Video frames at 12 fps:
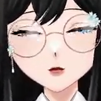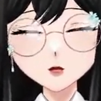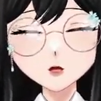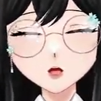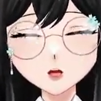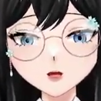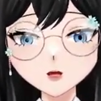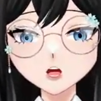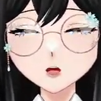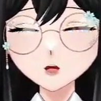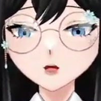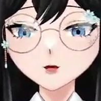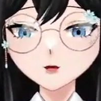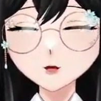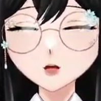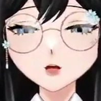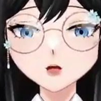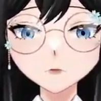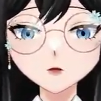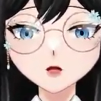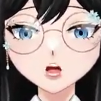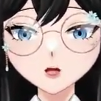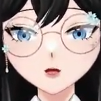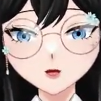a cell loses
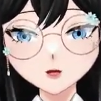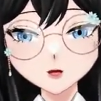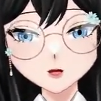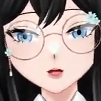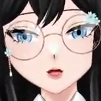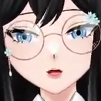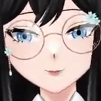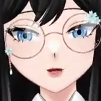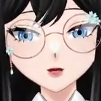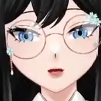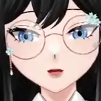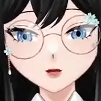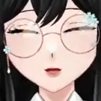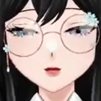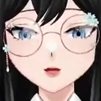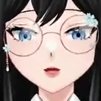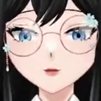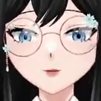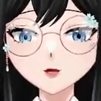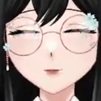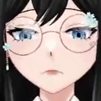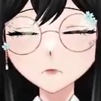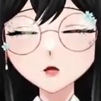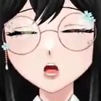polarity in the liver cells, then you have
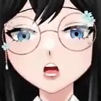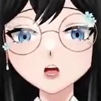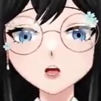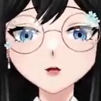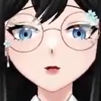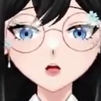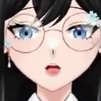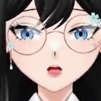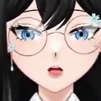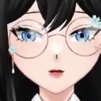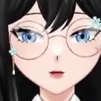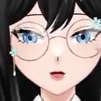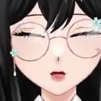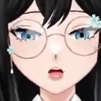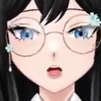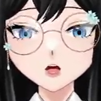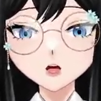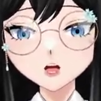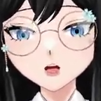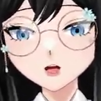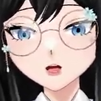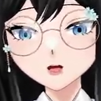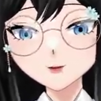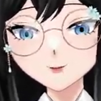bile leakage, and
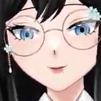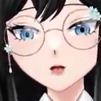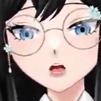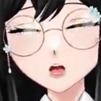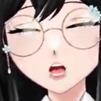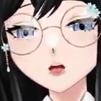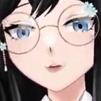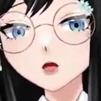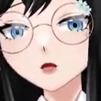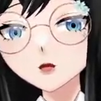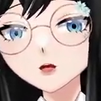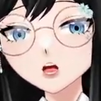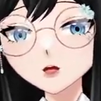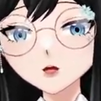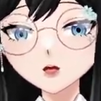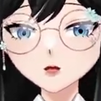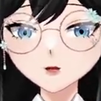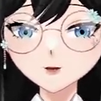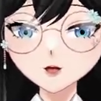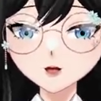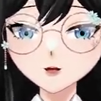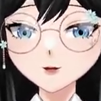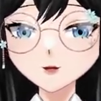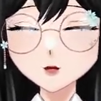then the plasma would turn yellow and
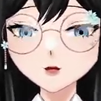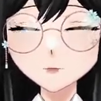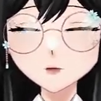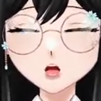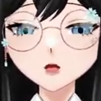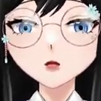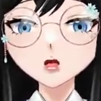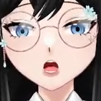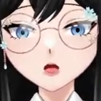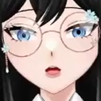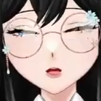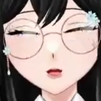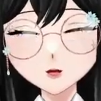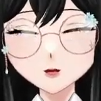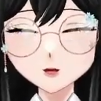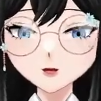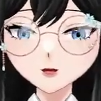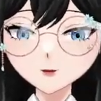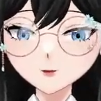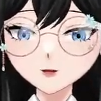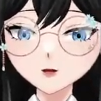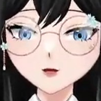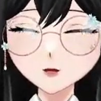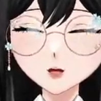jaundice.
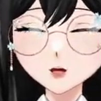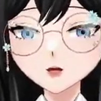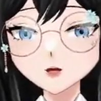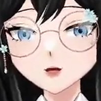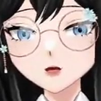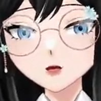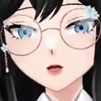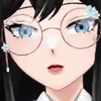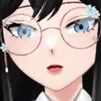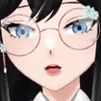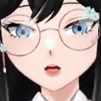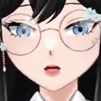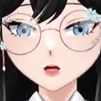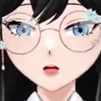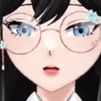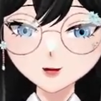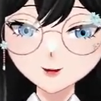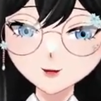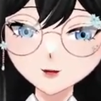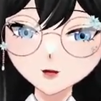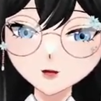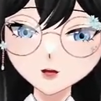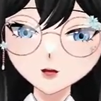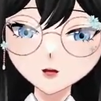That's essentially it.
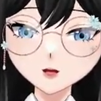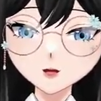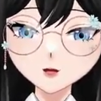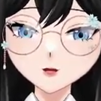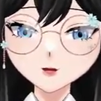And